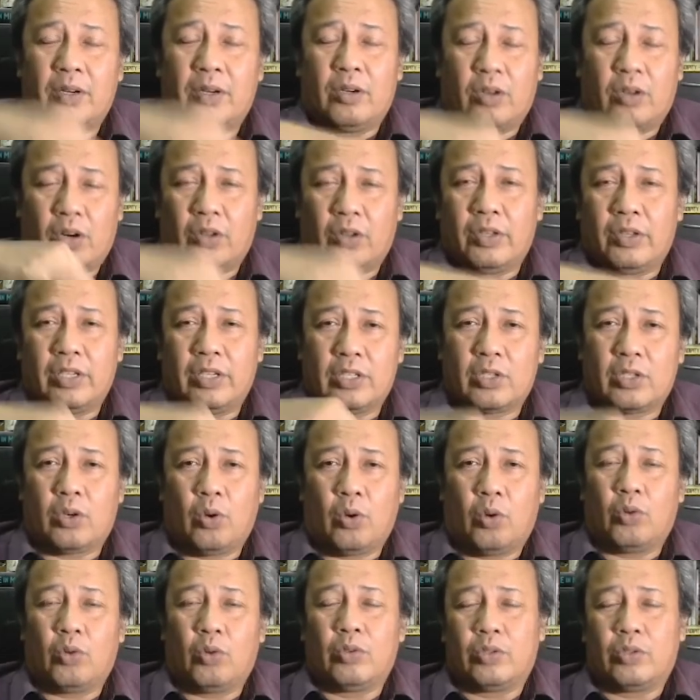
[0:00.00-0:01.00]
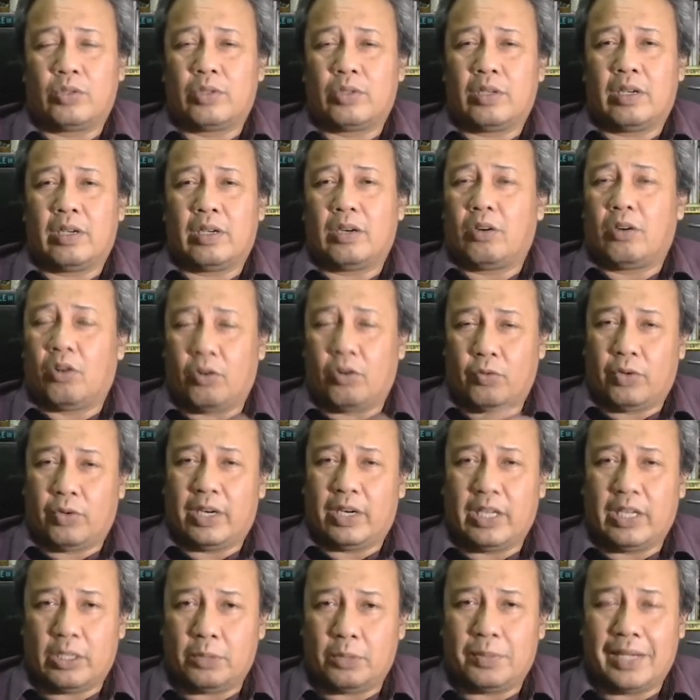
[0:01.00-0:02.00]
all these clones are all
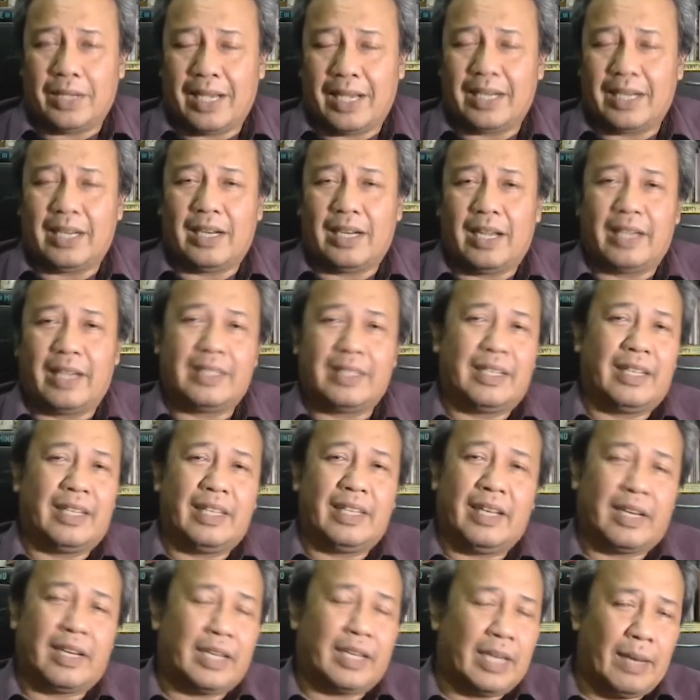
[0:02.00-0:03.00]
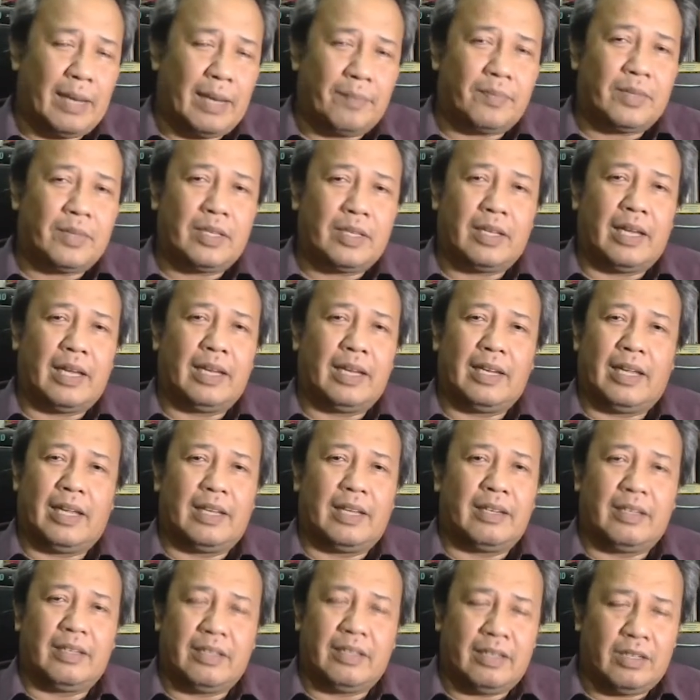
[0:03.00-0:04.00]
ready to be analyzed, and they're kept, and
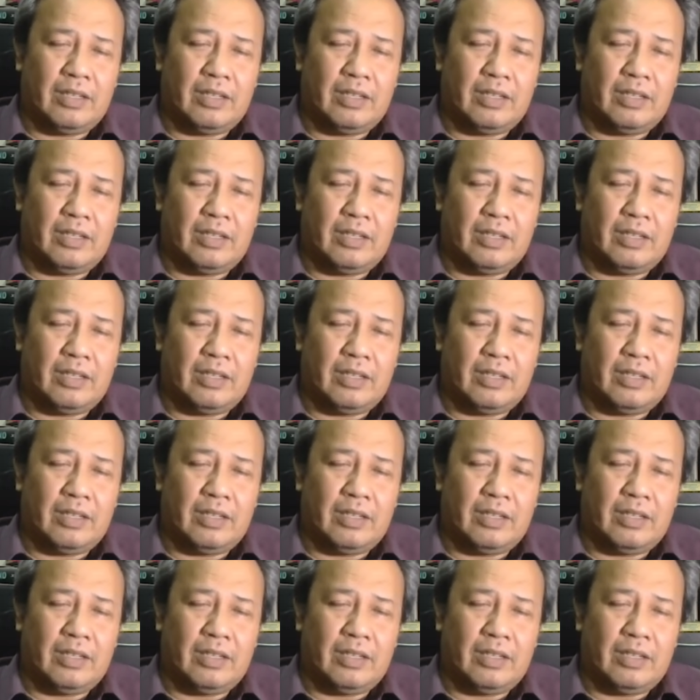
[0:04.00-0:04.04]
then